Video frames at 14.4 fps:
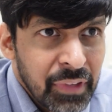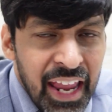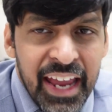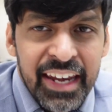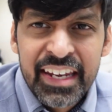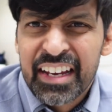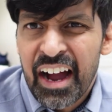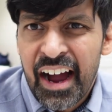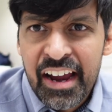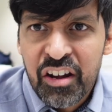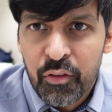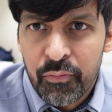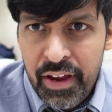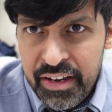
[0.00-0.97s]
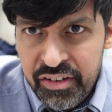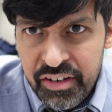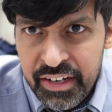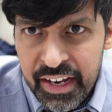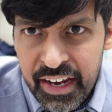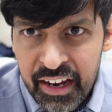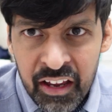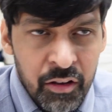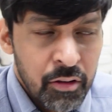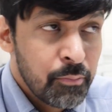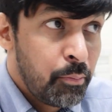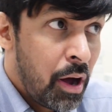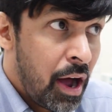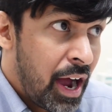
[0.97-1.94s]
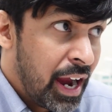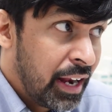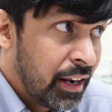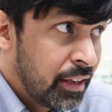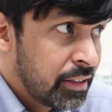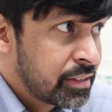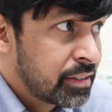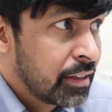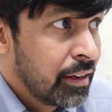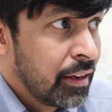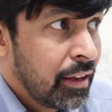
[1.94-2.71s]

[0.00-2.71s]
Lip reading: any kind of engineer, a pilot,